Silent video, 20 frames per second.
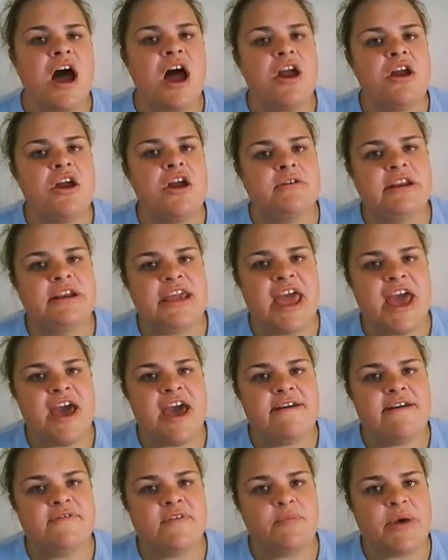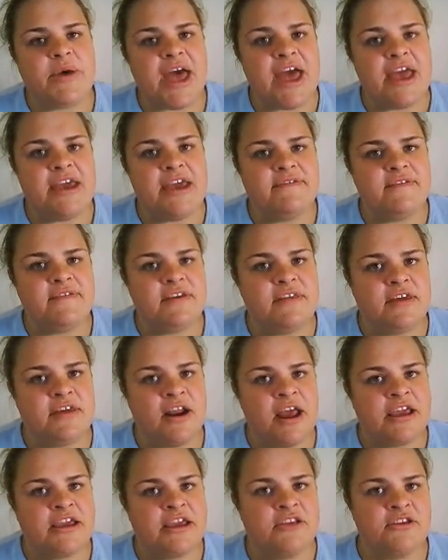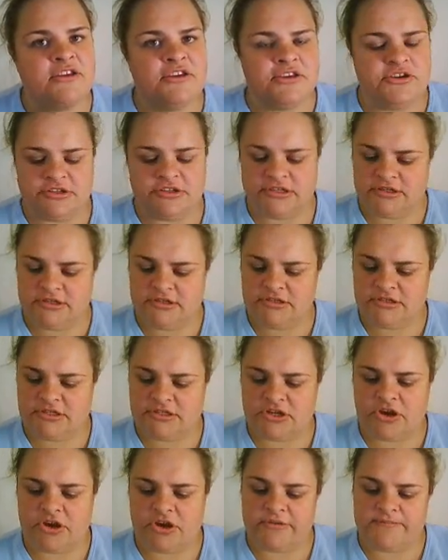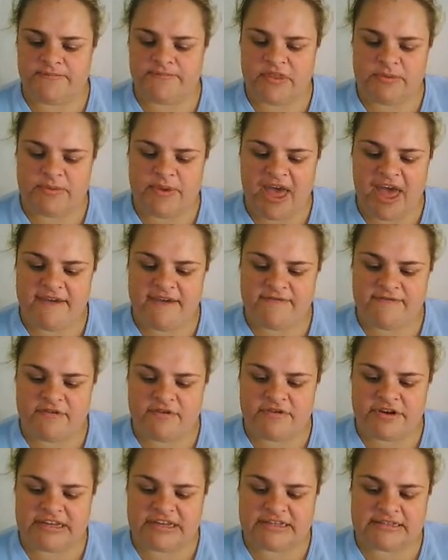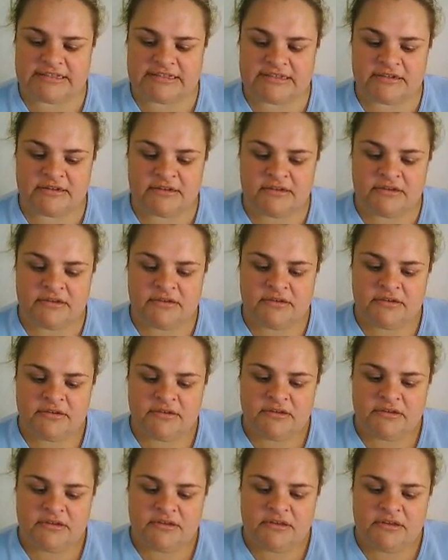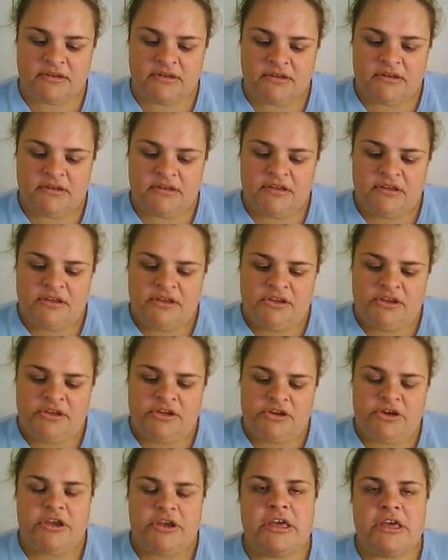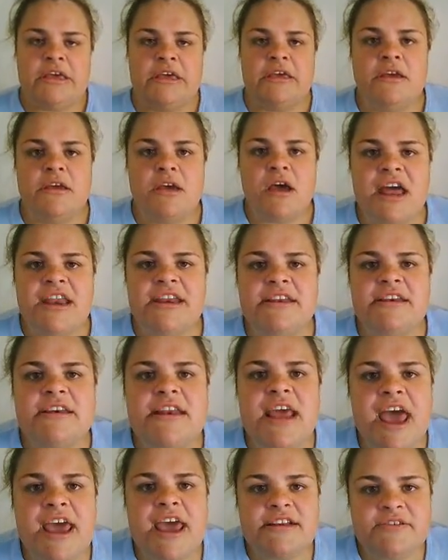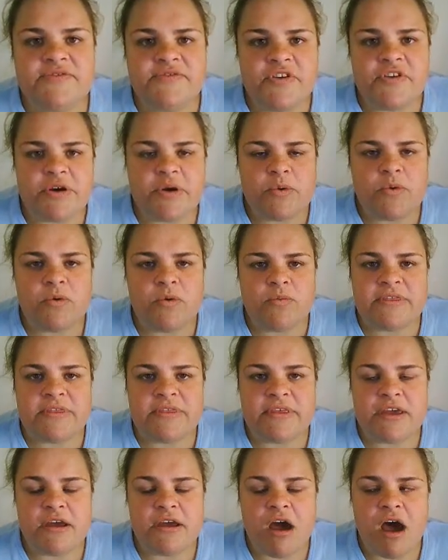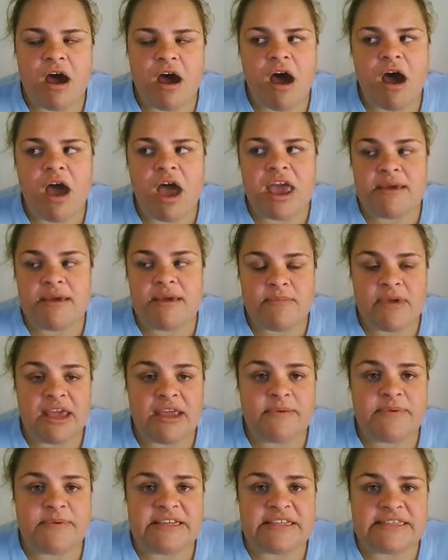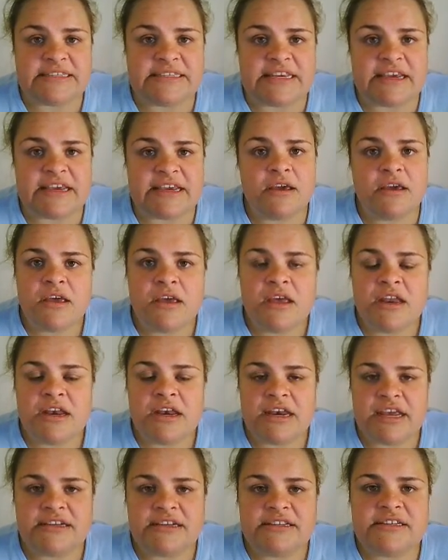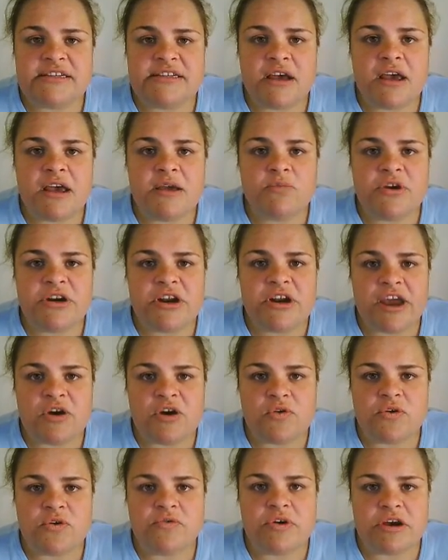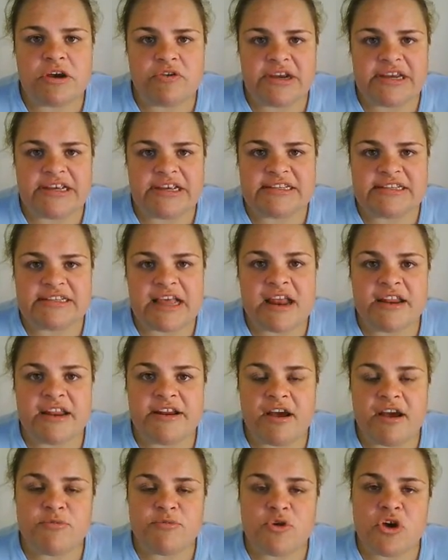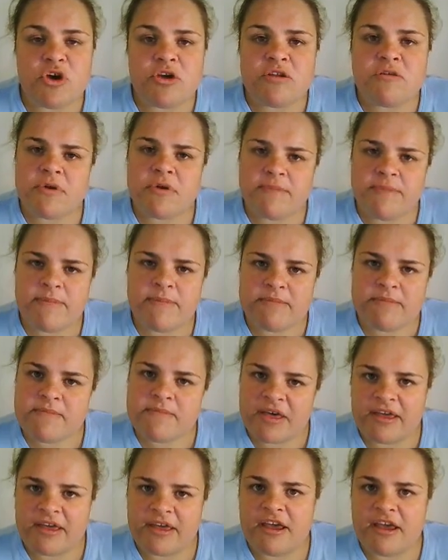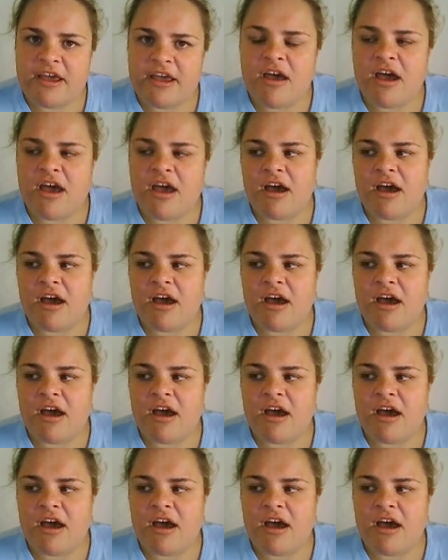I already have a behaviour that I can use. So the behaviour is, I didn't act very well with it. It made me sick. Next time when I order a Greek salad, I'm going to remember that